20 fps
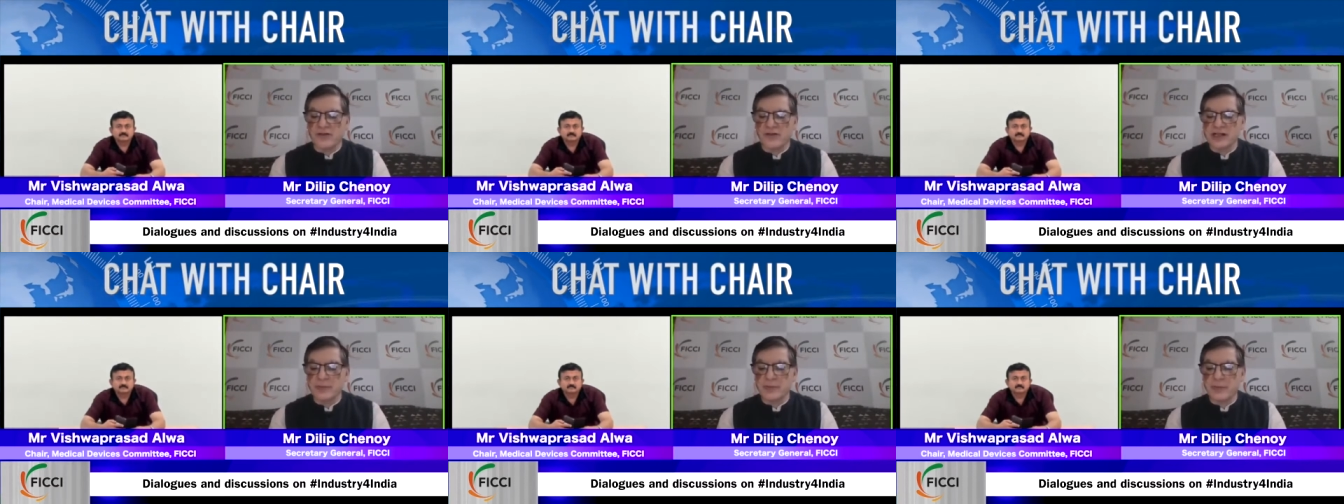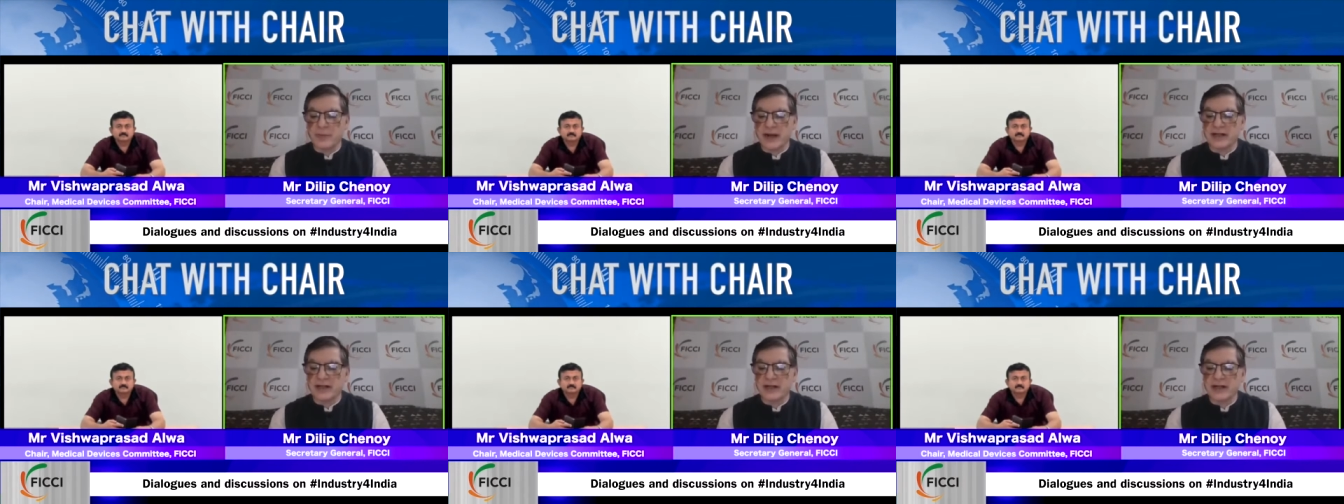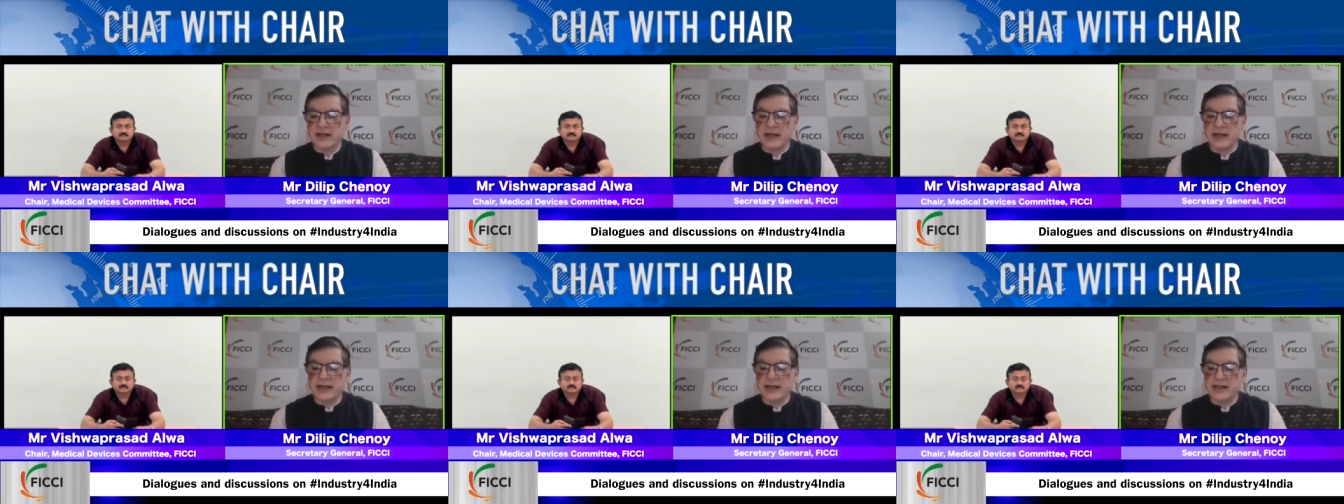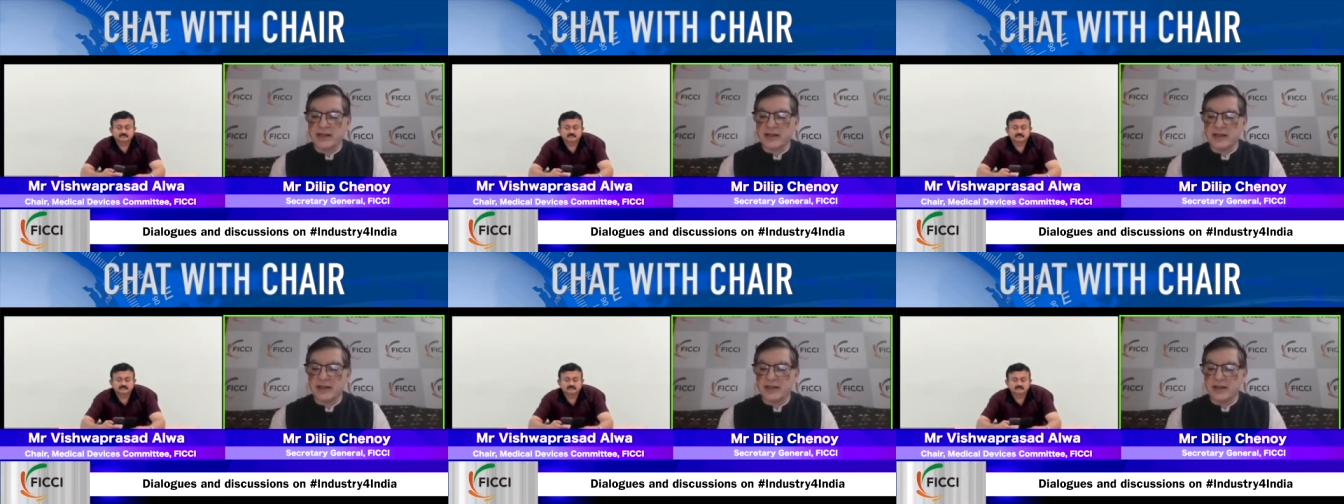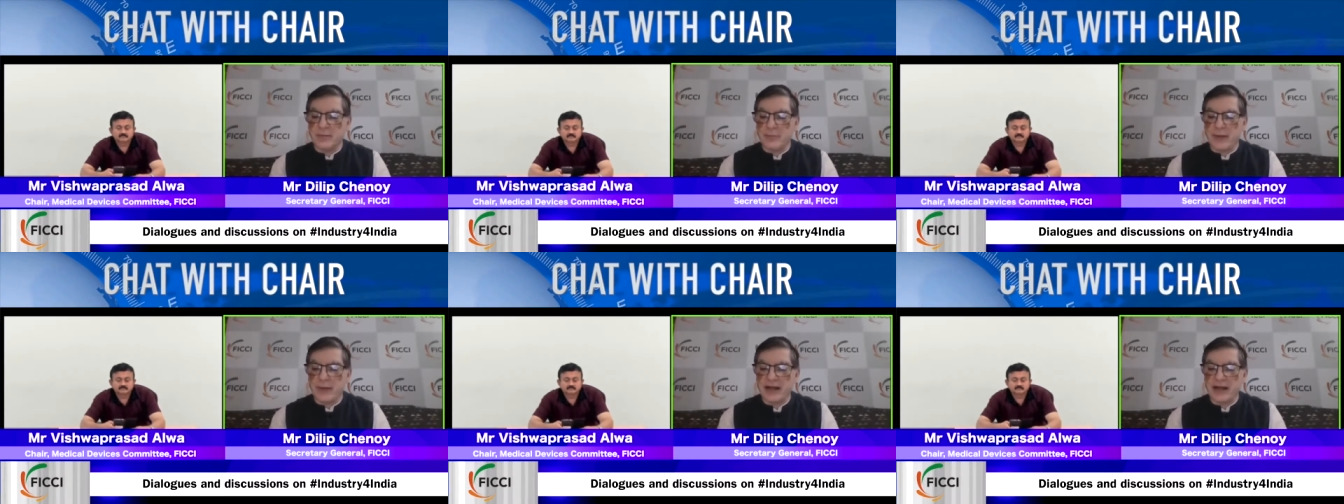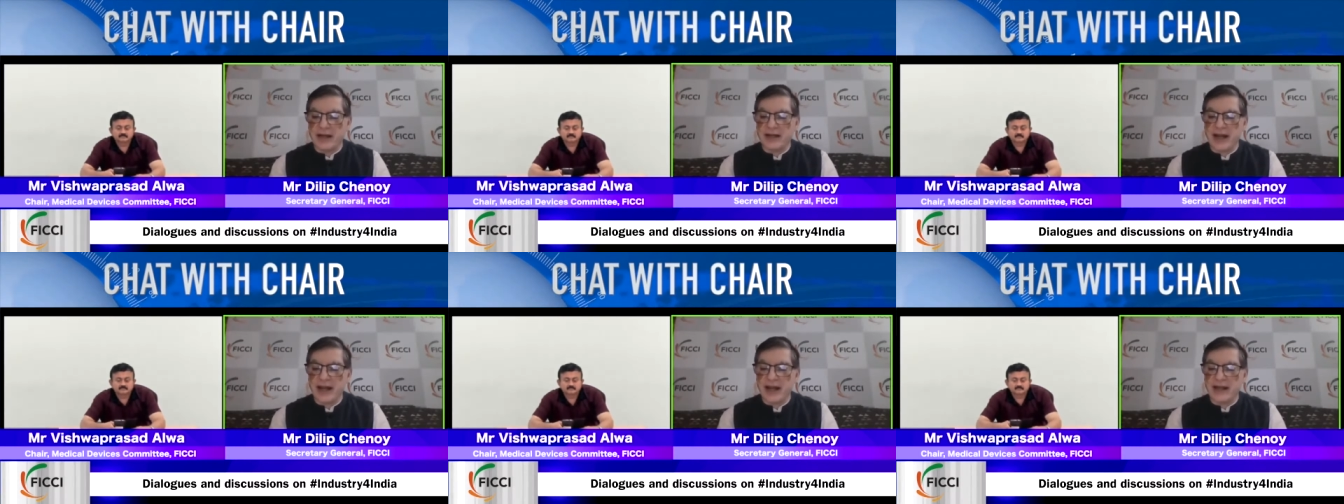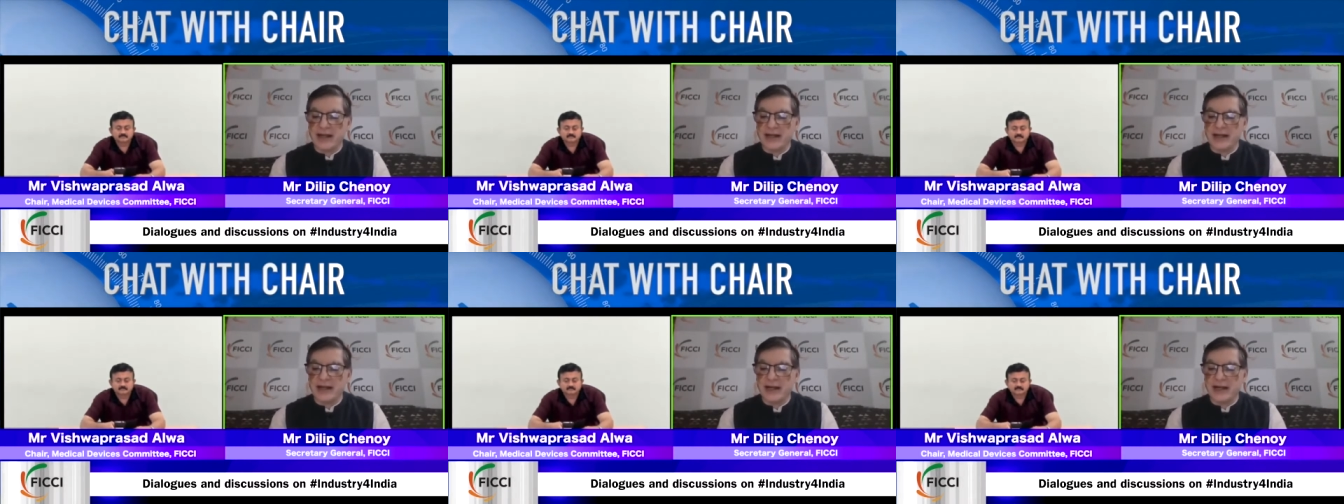respected as a
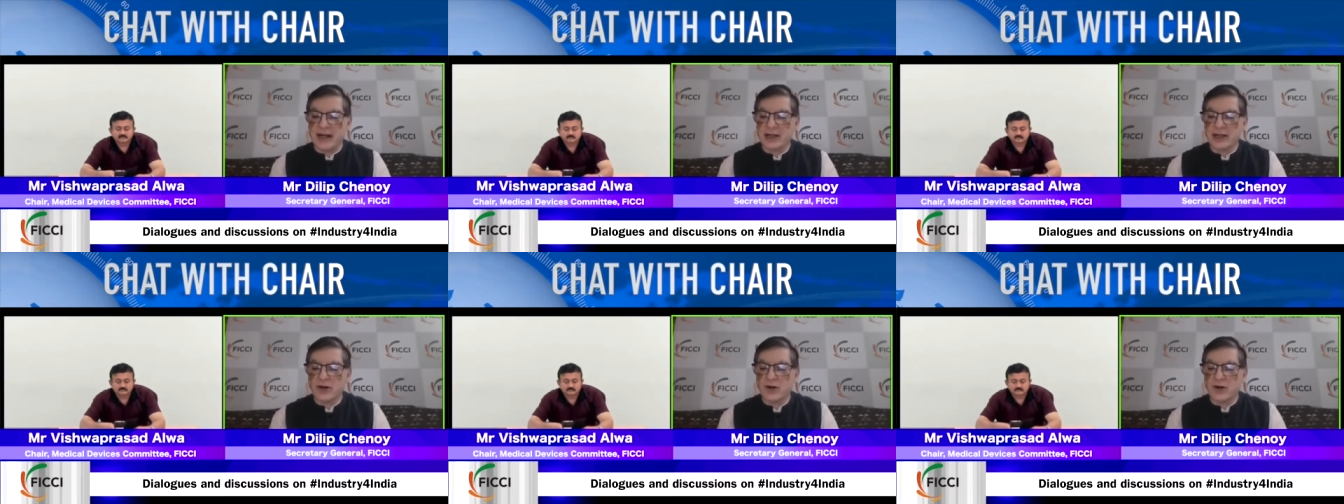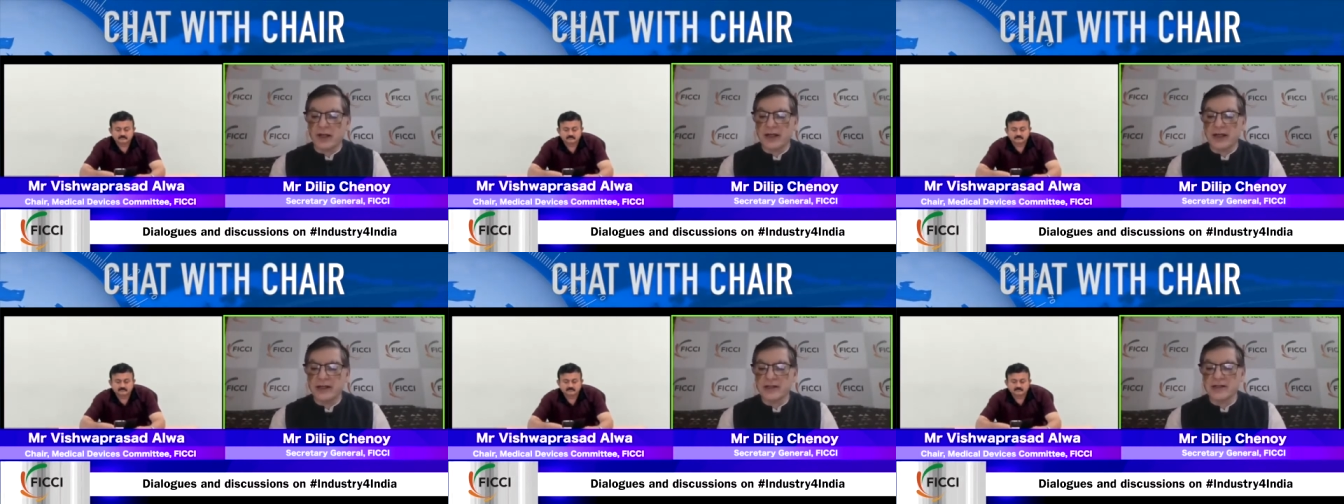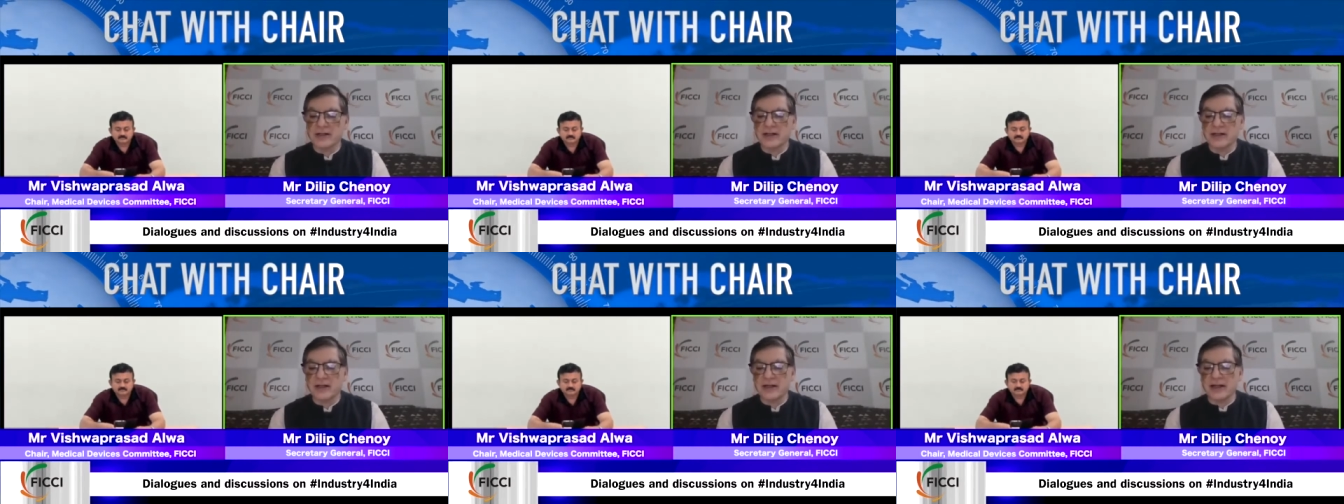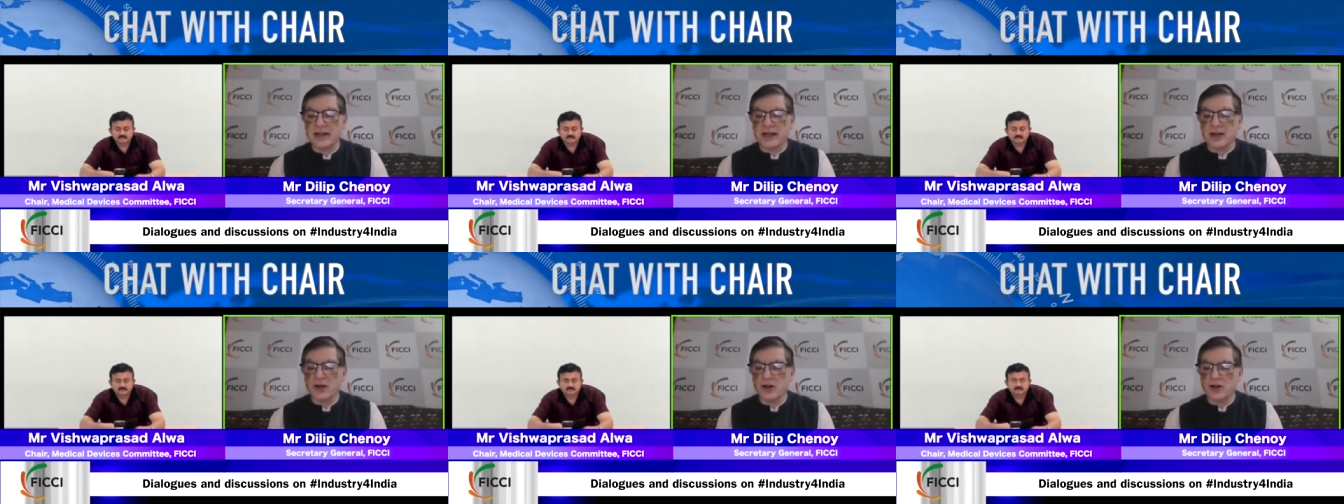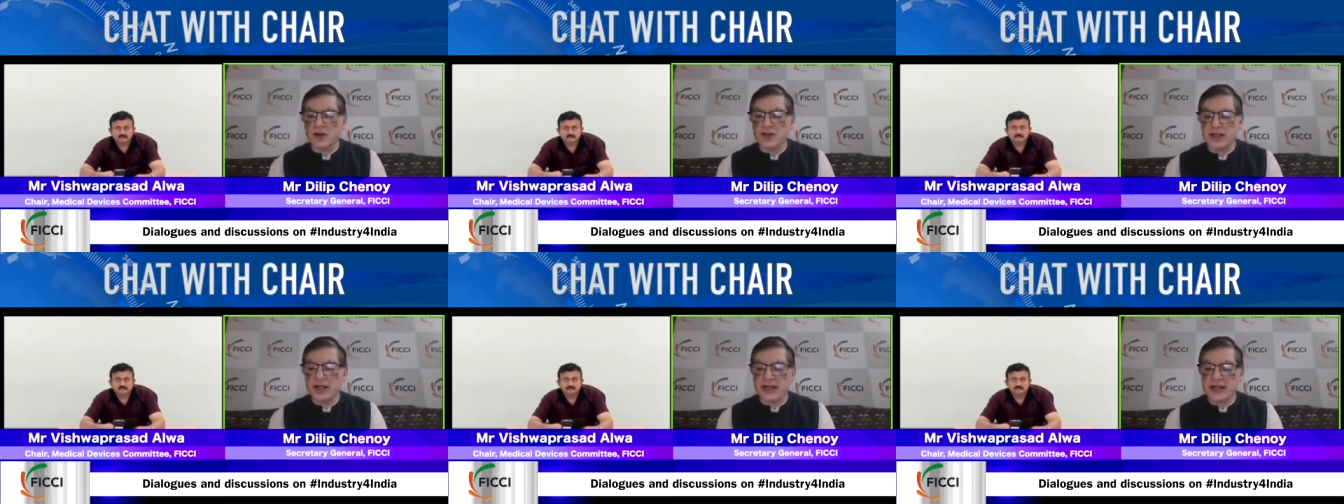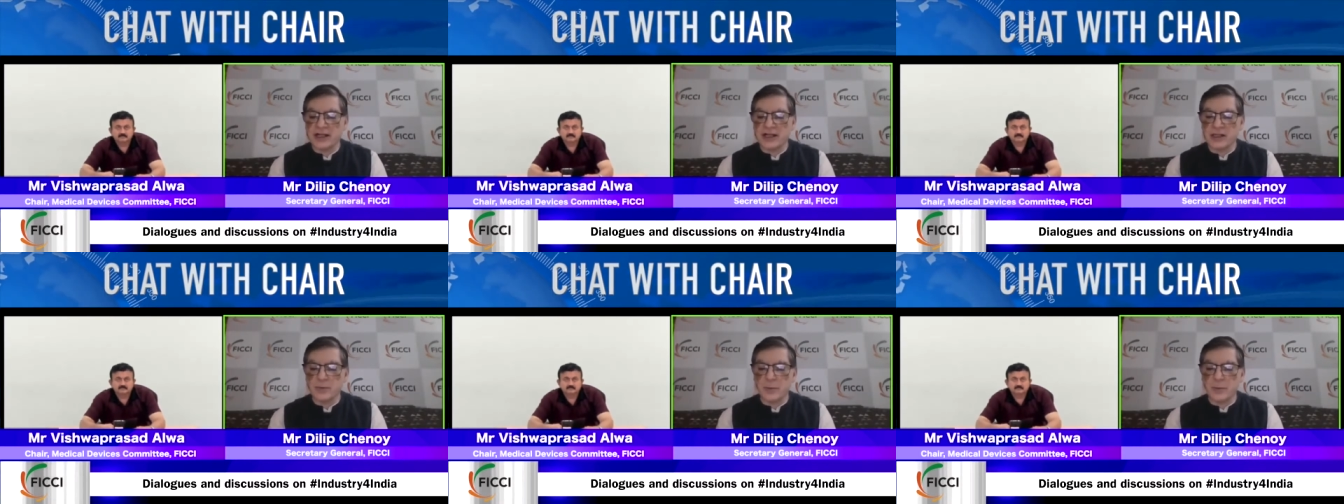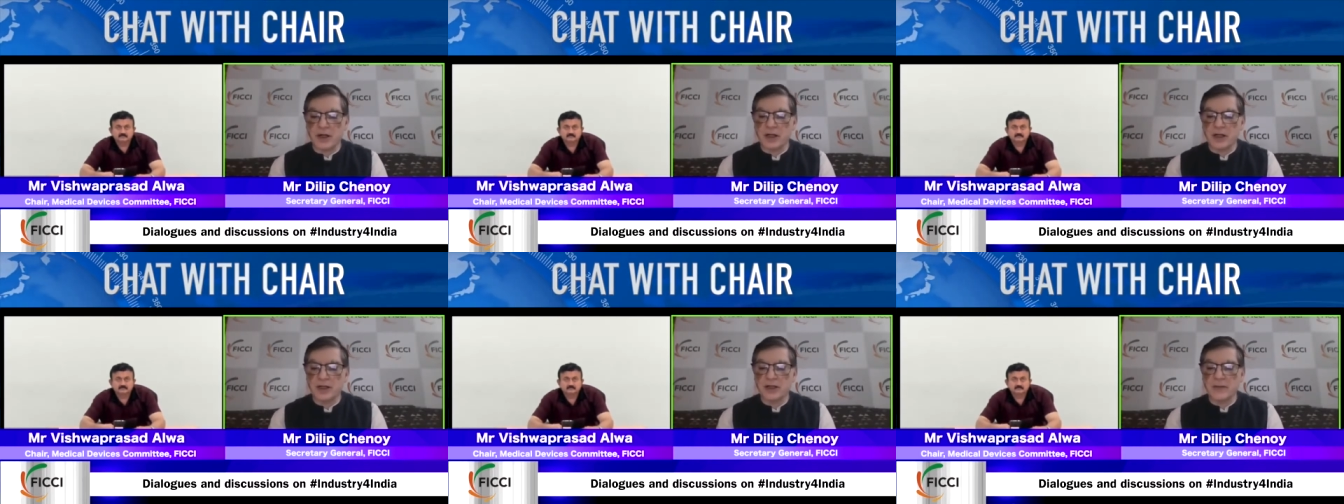medtech and electronics uh, technology
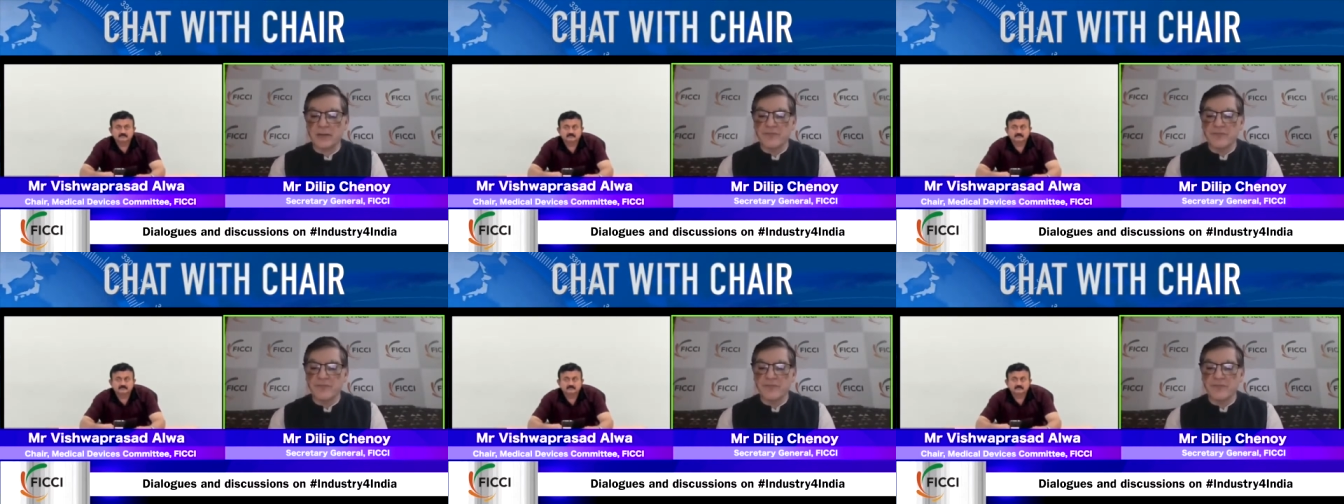expert.